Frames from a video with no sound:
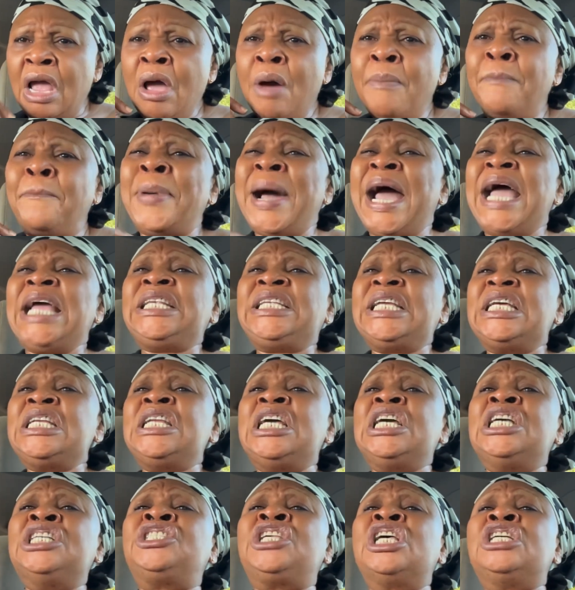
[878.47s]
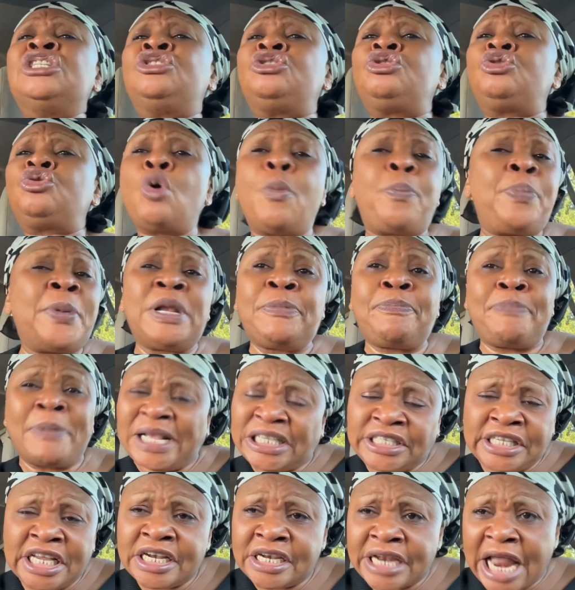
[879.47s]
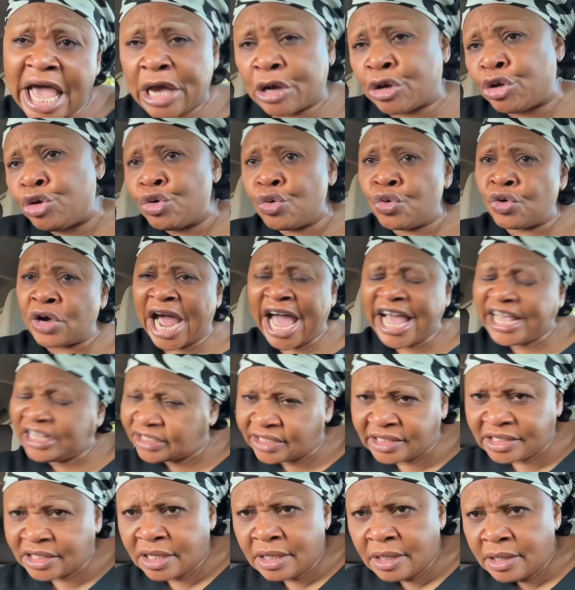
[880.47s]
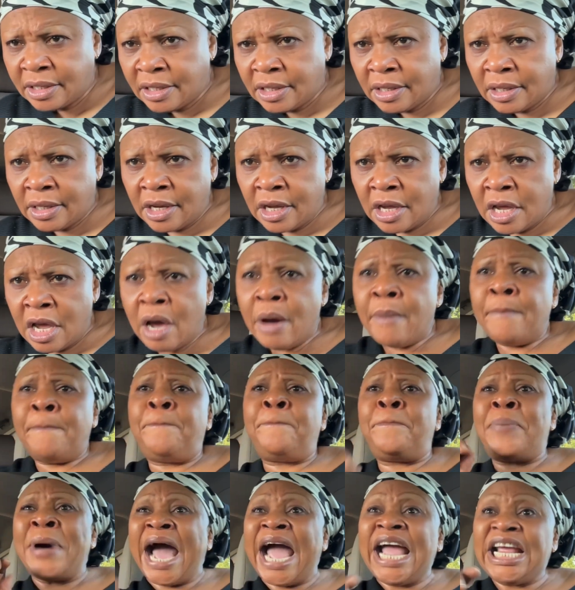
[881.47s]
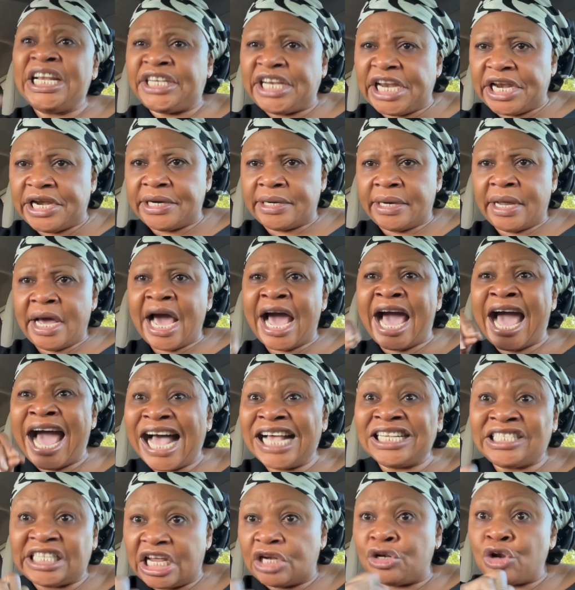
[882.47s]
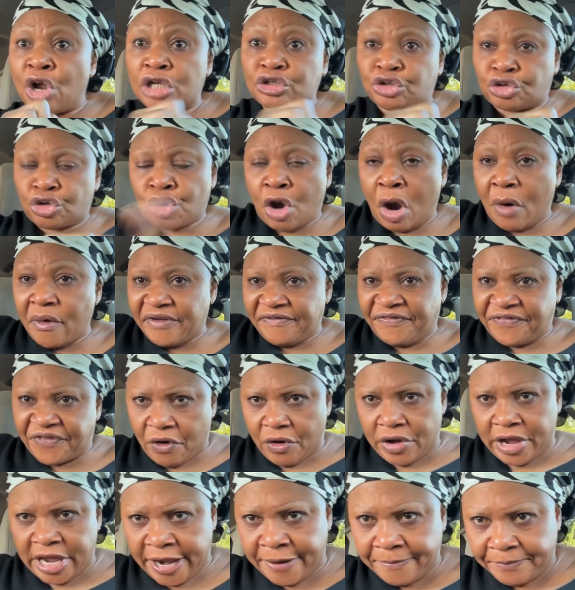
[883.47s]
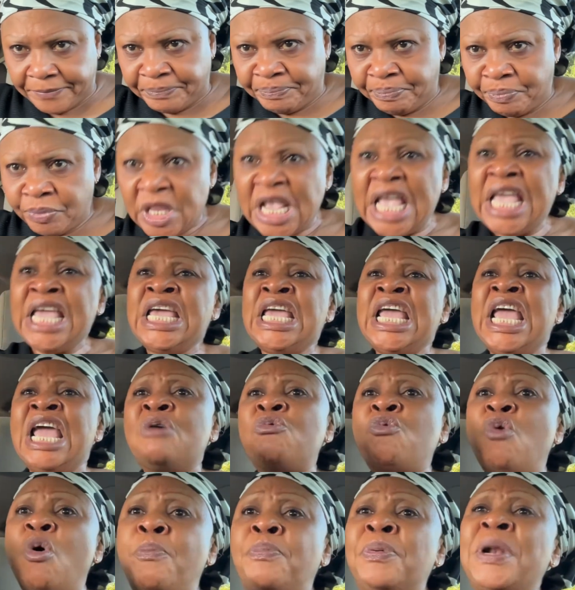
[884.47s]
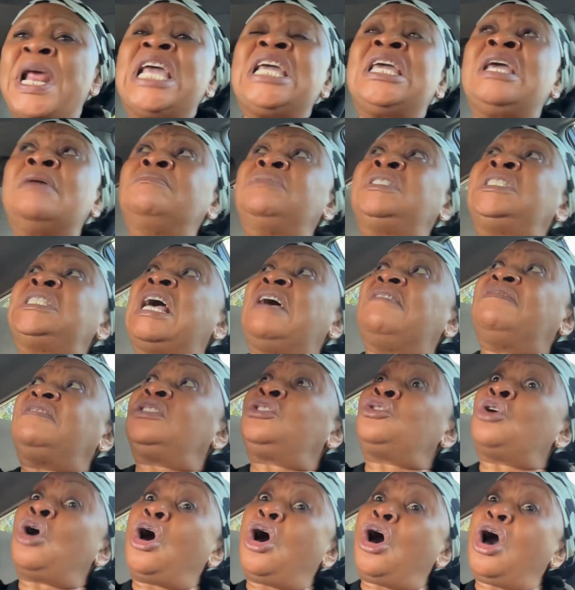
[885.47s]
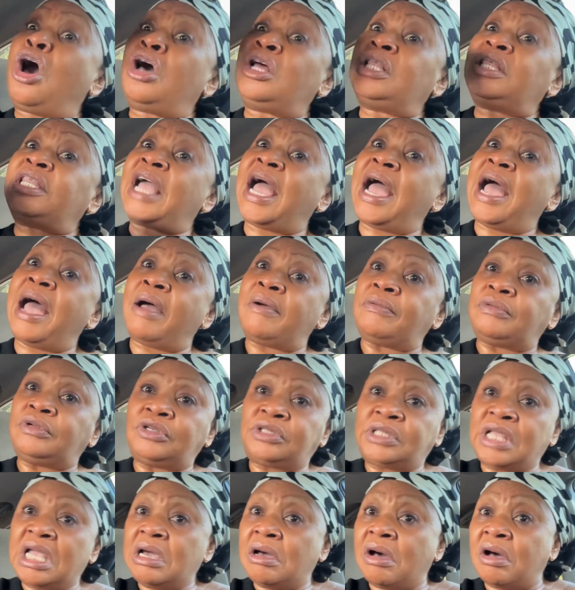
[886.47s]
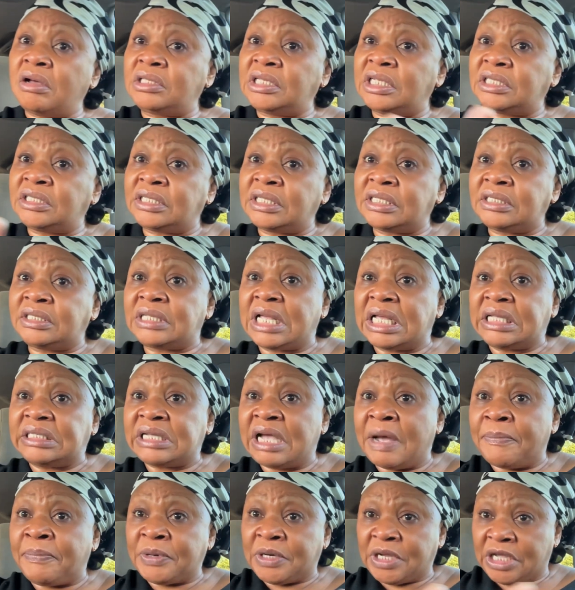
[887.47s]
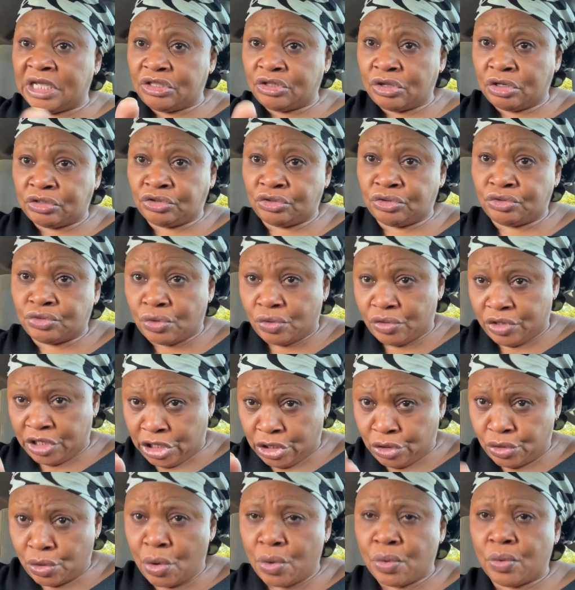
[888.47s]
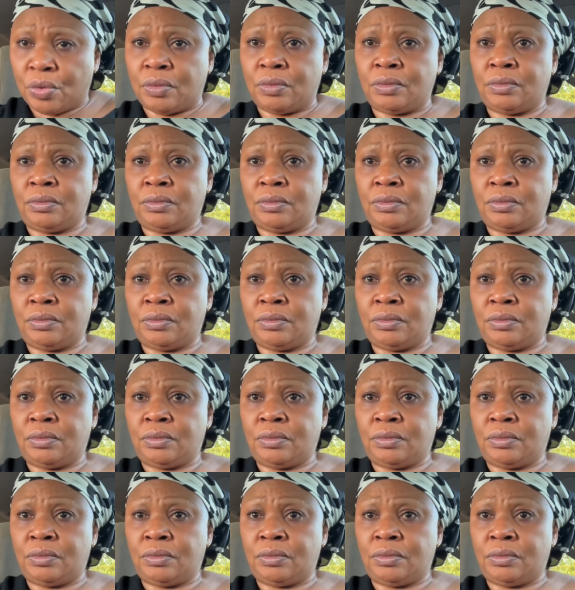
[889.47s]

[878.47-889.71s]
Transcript: Biden is a stupid person like you guys? Biden has a lot going for him. He will bring himself so down. You think all these things that's happening, he doesn't know. He know.